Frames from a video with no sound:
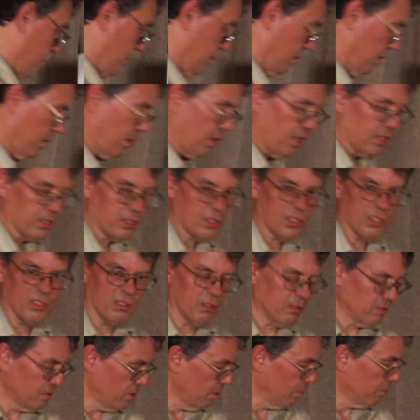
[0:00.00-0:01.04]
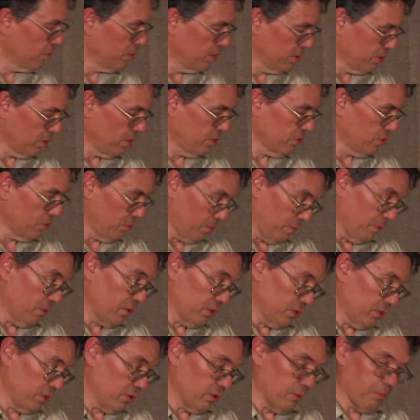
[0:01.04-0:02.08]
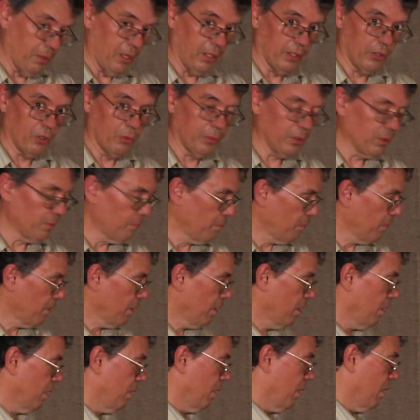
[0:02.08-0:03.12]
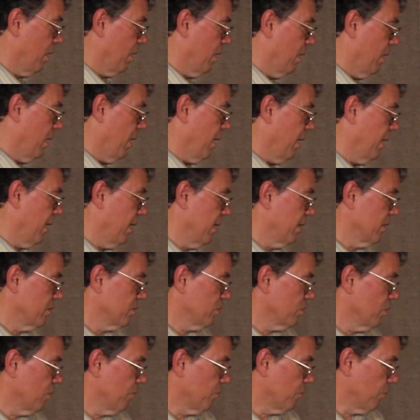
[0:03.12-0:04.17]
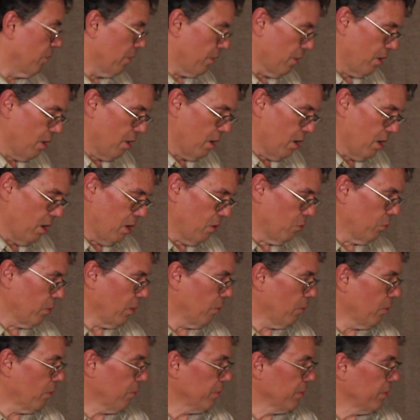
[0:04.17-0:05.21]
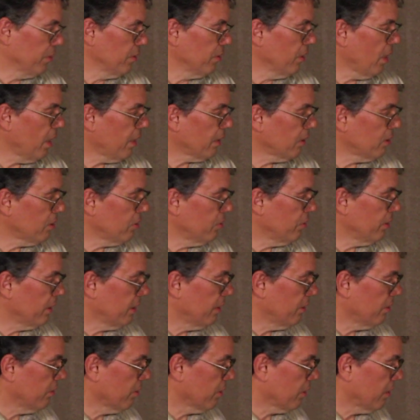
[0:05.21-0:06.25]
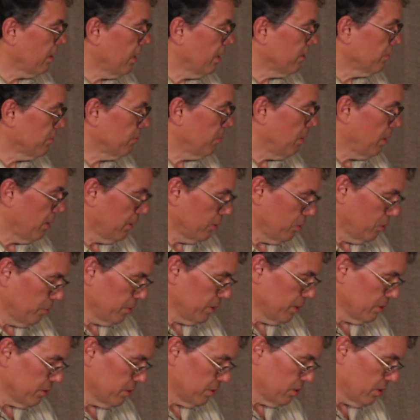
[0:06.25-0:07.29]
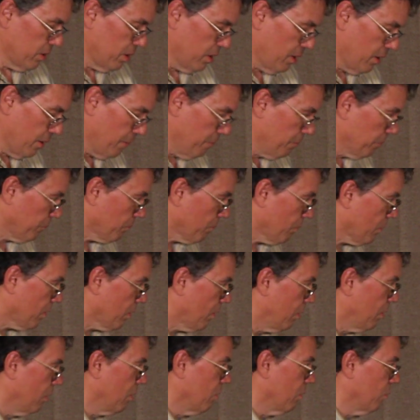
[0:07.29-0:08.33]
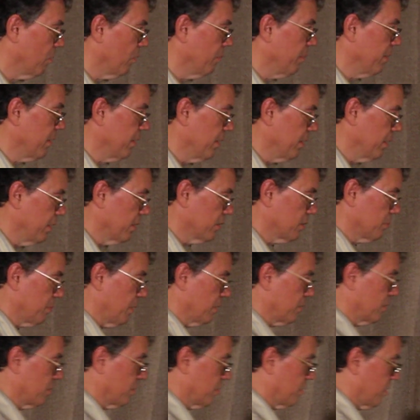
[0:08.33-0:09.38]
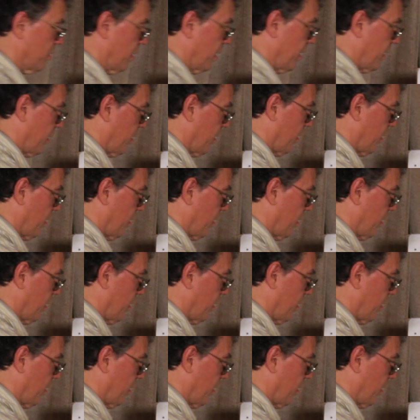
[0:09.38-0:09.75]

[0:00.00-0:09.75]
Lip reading: A constant number is also considered a polynomial, and so forth. What we are not including here in the class of polynomials would be expressions like,